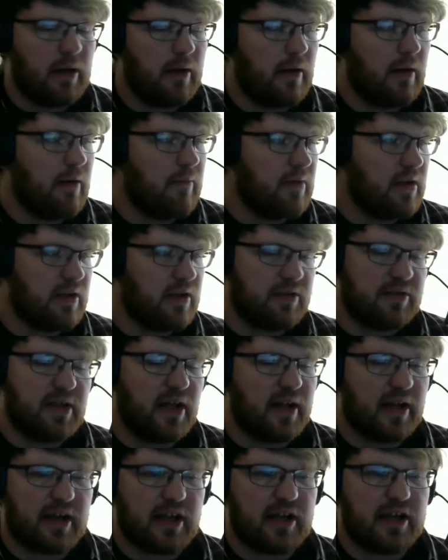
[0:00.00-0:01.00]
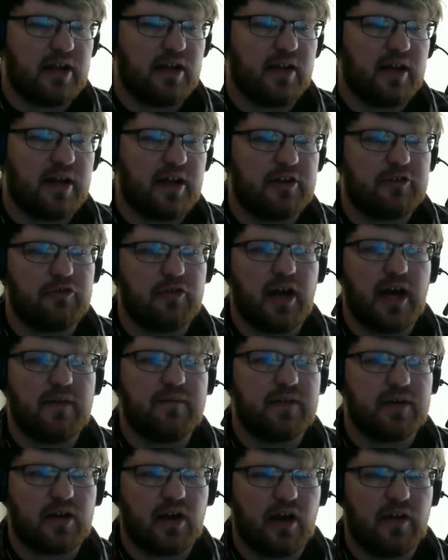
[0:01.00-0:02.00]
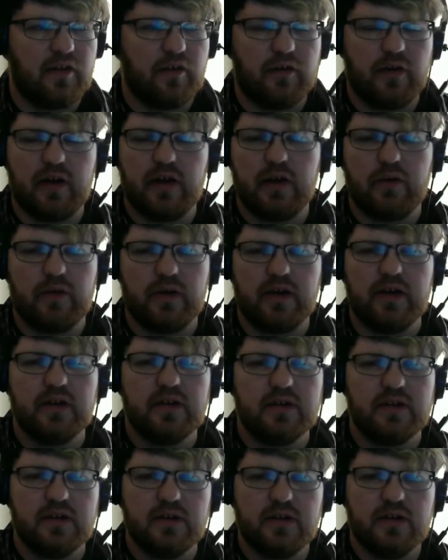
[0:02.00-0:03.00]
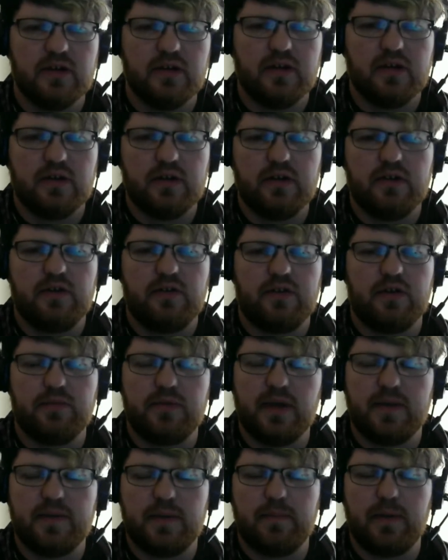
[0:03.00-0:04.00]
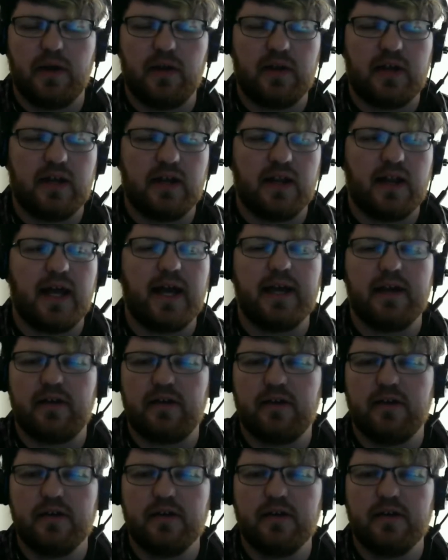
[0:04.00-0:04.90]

I mean, it's not like I get a lot of traffic on there anyway. Sometimes I barely get a like.